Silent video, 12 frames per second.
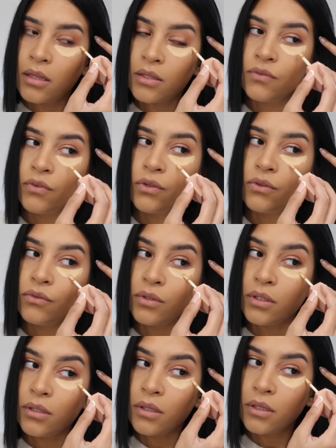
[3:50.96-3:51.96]
This feels
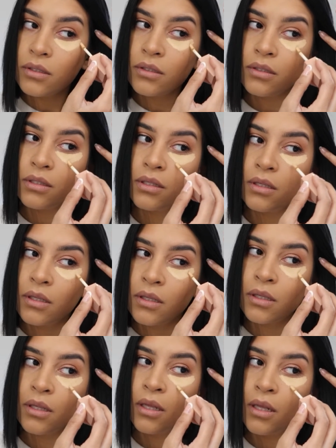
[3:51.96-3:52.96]
really nice.
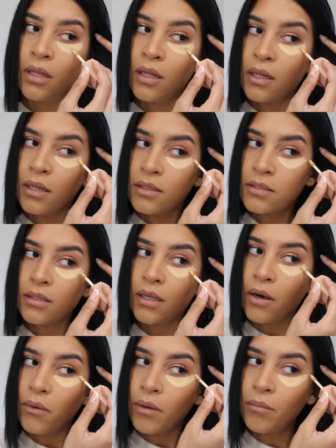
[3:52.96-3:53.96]
Let's see
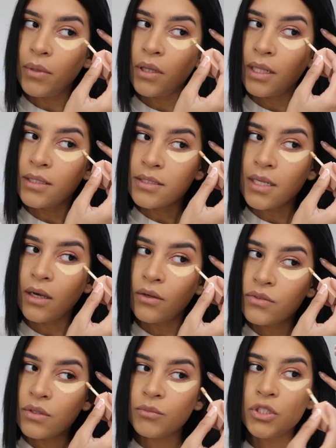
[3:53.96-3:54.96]
how it blends
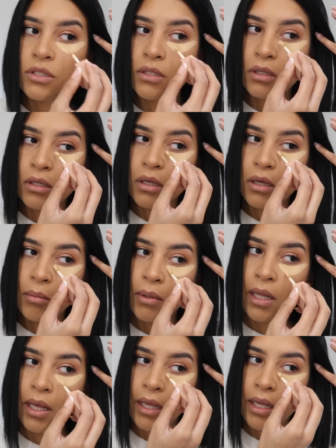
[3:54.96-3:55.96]
out. So I'm just going to
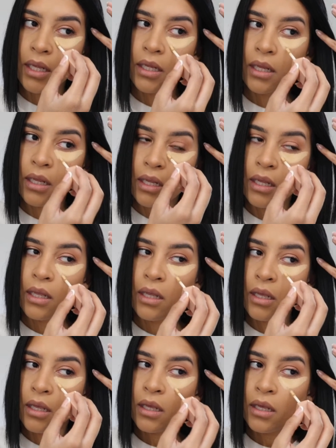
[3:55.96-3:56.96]
apply it
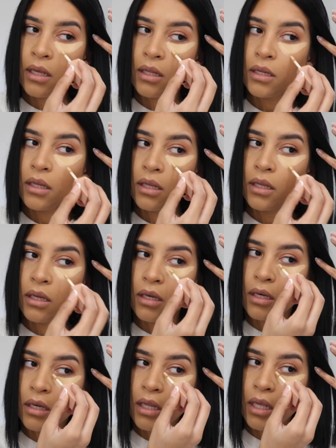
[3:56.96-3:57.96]

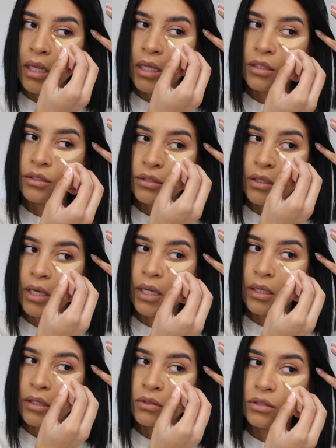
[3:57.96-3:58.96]
in a
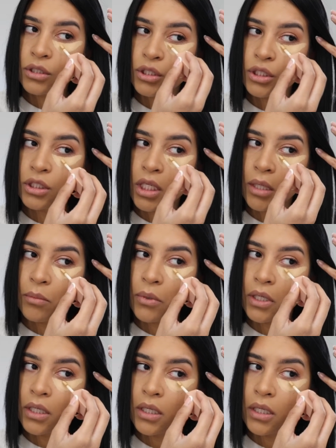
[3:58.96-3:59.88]
triangle shape right